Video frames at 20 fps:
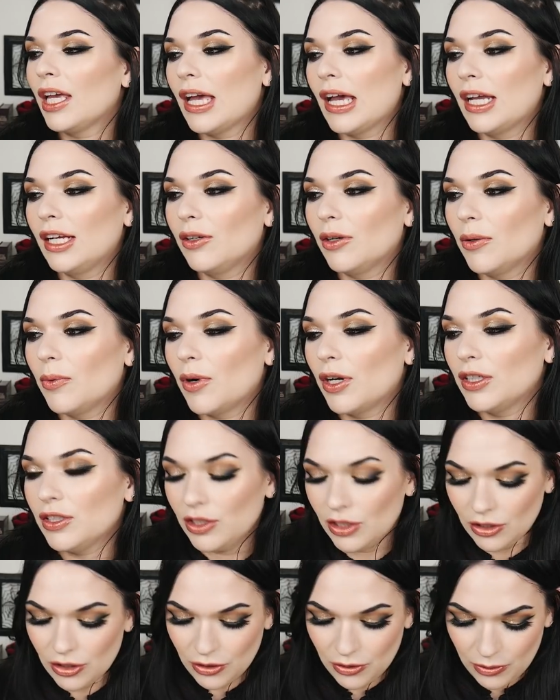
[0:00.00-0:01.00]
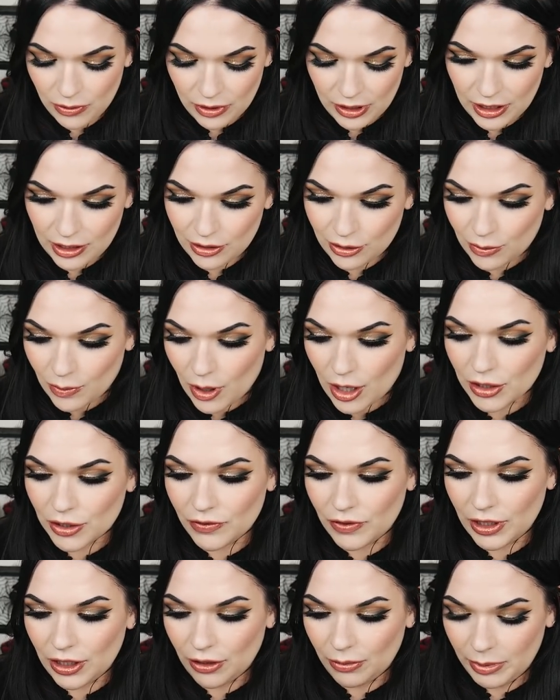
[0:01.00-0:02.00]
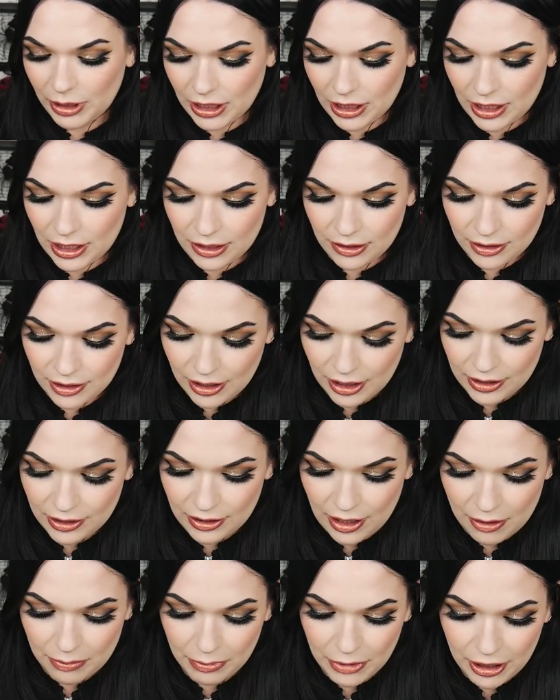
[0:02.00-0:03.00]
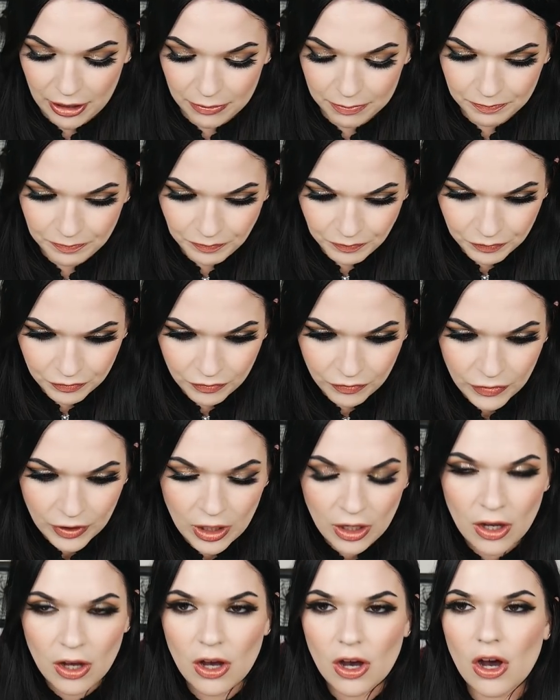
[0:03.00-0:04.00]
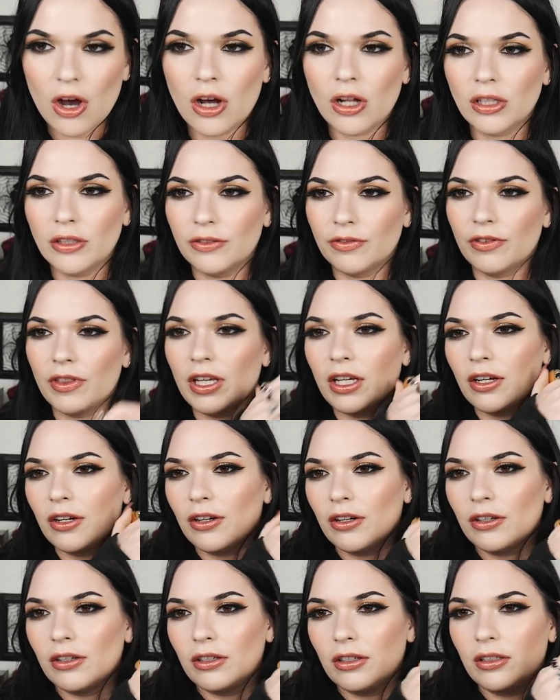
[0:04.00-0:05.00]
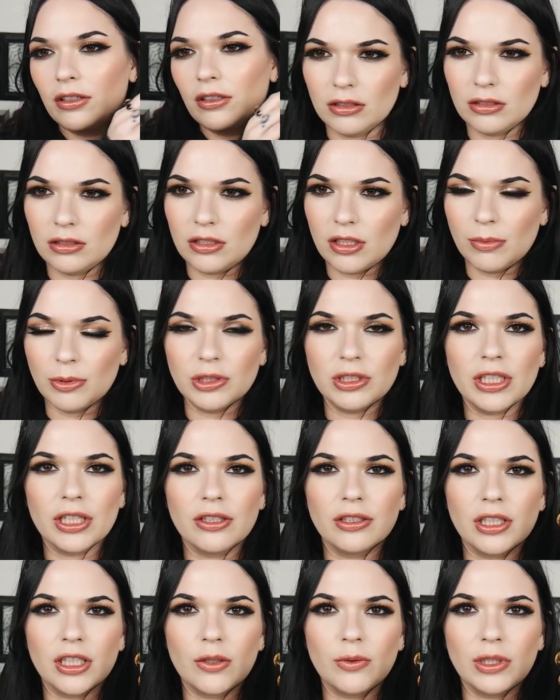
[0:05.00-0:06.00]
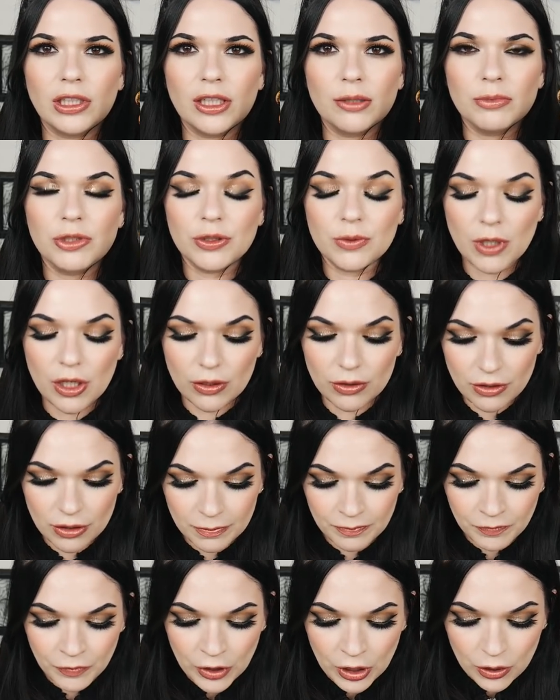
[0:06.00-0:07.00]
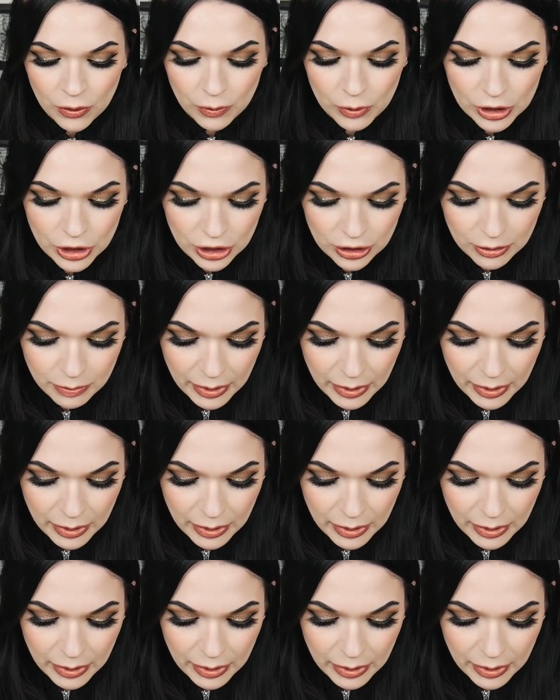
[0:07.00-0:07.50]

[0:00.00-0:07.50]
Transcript: Anyway, I wanted to do this swatch video because they sent me all of their Double Dare Liquid Lip Duos, which is